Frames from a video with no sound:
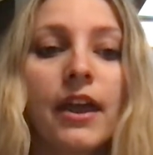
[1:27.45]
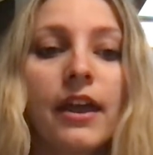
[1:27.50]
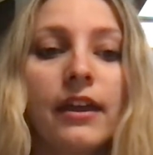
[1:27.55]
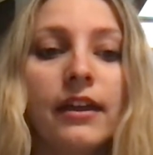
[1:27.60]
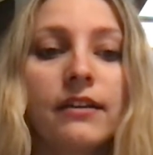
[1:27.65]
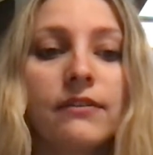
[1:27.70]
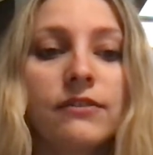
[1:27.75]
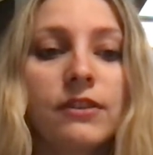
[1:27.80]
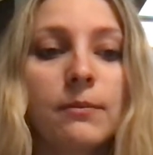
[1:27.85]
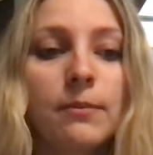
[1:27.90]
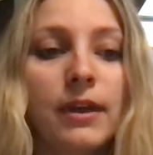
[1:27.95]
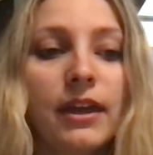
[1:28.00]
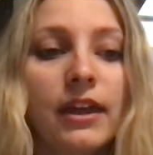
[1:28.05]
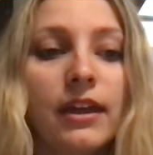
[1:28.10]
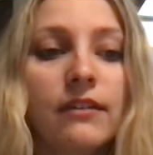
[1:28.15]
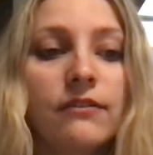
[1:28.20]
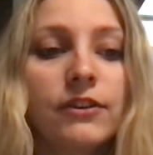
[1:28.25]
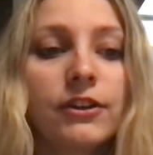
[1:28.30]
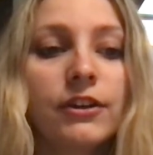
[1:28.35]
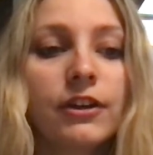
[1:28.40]
If the
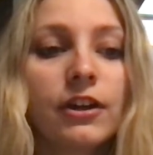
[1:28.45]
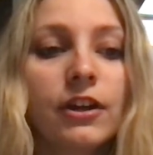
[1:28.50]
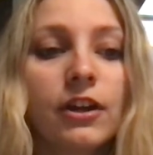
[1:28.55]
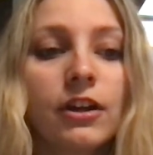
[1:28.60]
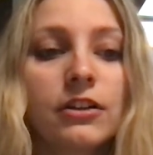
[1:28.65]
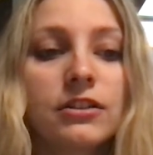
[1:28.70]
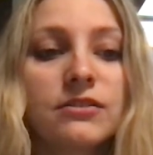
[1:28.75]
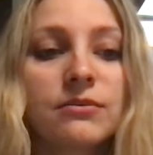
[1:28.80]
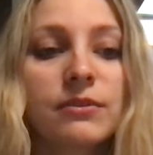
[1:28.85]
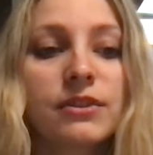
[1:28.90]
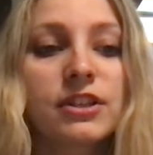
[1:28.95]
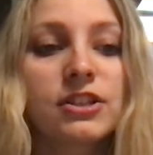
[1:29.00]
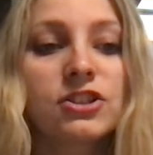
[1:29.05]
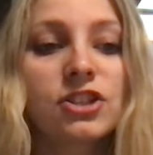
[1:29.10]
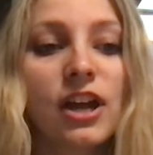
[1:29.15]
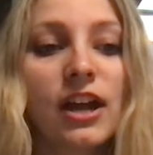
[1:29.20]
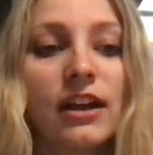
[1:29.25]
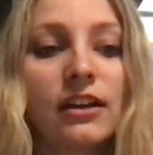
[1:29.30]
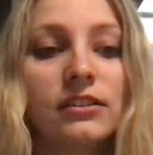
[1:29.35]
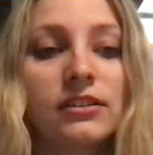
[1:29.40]
behavior occurs when the
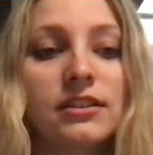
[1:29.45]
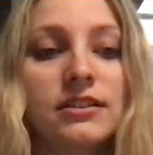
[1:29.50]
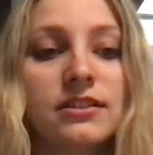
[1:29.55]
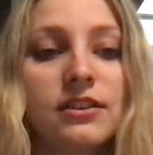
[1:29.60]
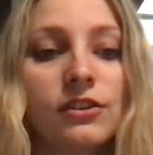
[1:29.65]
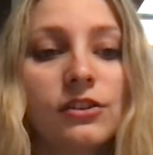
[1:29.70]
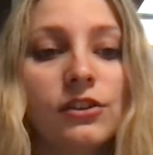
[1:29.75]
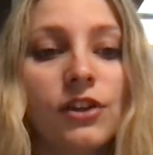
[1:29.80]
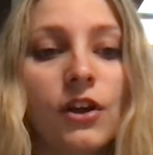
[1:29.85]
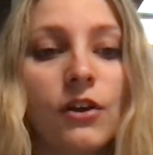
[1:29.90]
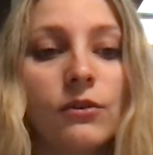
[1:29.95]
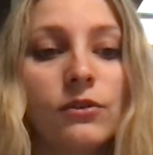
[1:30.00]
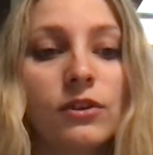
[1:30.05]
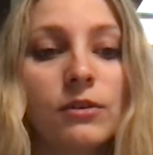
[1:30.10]
child is alone,